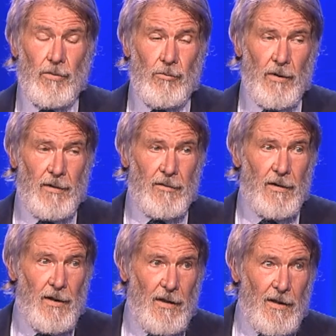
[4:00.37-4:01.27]
one.
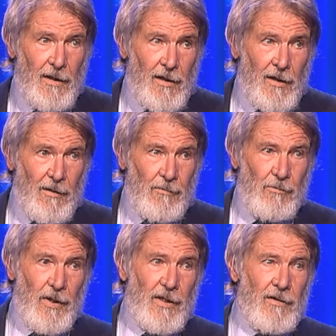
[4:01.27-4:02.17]

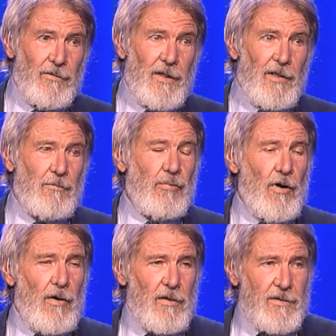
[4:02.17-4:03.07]
But in reading
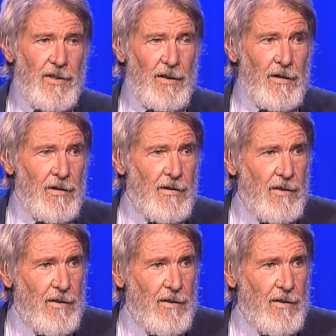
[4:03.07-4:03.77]
Paul Tillich,